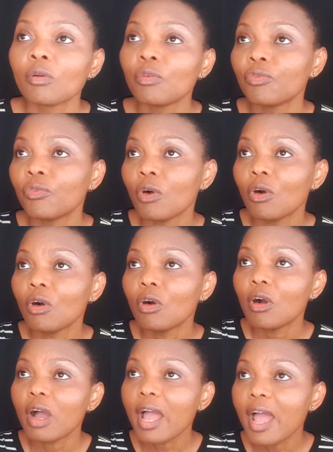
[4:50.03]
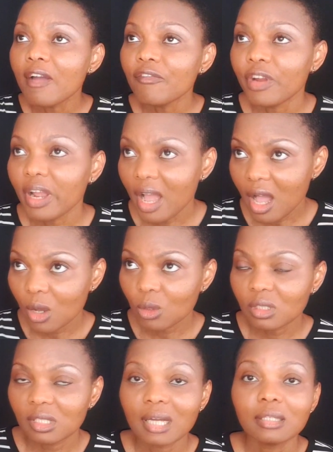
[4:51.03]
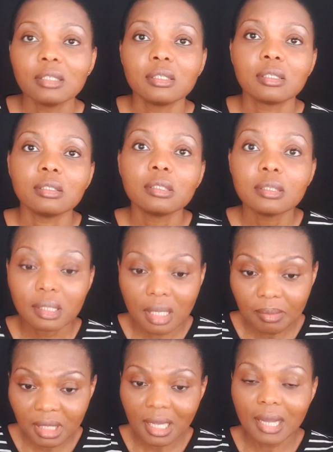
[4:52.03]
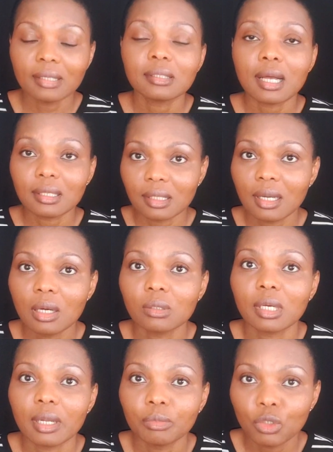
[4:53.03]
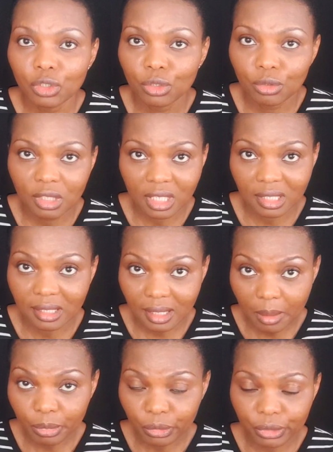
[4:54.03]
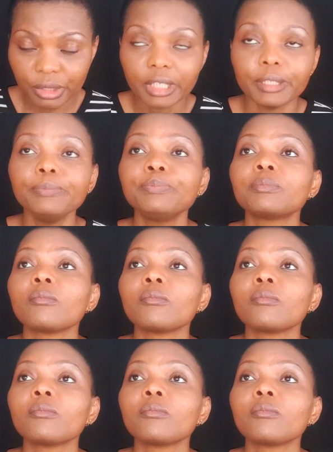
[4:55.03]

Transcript: for every house that is the same size as the house that I'm going to use as an example today,